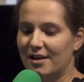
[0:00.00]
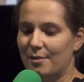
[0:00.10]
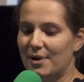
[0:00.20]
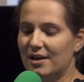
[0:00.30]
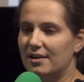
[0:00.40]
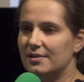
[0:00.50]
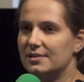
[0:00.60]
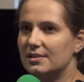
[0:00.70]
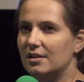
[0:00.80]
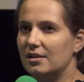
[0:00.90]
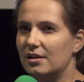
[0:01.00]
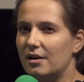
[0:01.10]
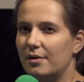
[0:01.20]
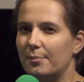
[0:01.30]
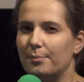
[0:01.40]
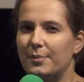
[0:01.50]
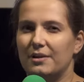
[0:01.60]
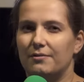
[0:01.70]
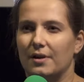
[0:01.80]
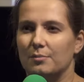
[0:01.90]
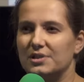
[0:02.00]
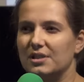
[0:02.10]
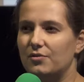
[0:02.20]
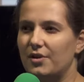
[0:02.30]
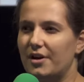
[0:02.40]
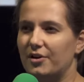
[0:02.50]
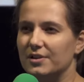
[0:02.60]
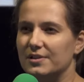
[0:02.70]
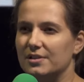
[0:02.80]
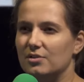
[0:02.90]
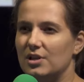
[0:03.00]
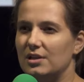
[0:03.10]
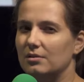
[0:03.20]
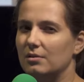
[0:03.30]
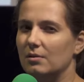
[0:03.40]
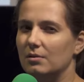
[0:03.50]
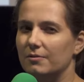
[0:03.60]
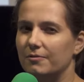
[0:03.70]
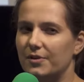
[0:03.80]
Among his many films that were screened on